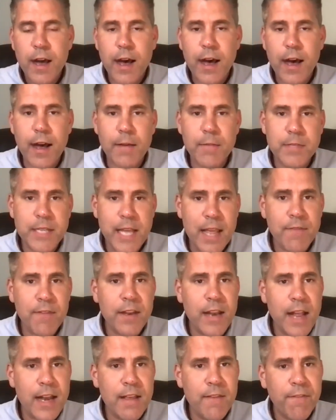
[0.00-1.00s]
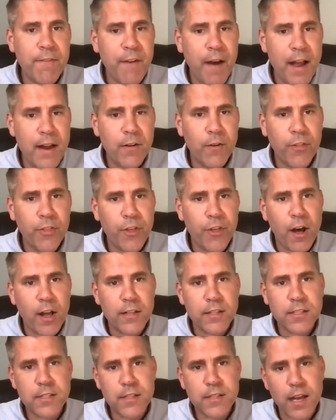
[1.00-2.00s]
Uh, David, any final
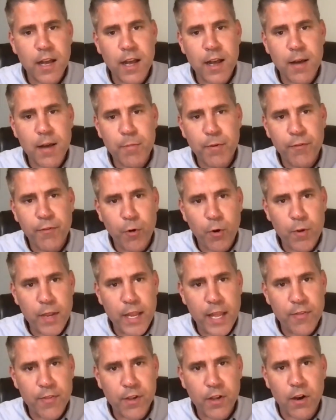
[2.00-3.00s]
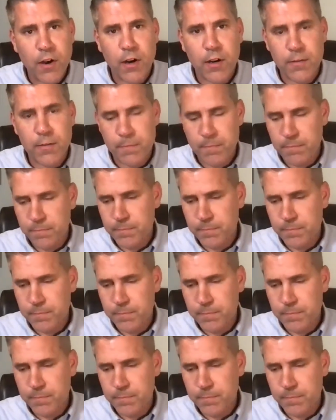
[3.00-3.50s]
thoughts before we end the call?